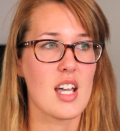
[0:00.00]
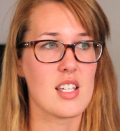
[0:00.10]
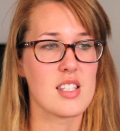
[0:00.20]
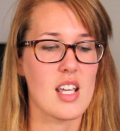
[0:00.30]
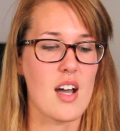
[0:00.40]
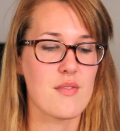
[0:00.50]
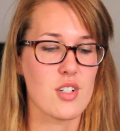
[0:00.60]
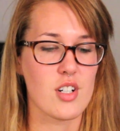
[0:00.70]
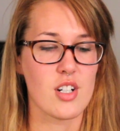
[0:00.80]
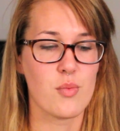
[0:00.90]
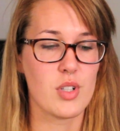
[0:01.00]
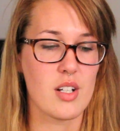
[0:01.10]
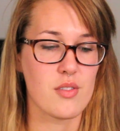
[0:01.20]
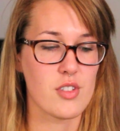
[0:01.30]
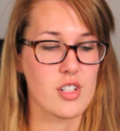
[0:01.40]
is after,
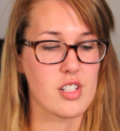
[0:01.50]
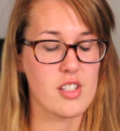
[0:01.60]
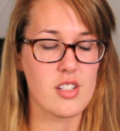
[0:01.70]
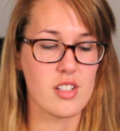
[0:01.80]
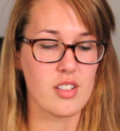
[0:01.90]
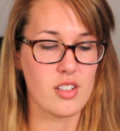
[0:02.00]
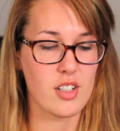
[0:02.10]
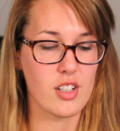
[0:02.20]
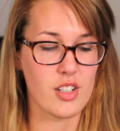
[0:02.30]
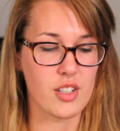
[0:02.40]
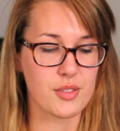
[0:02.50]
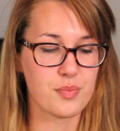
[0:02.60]
whenever, you know,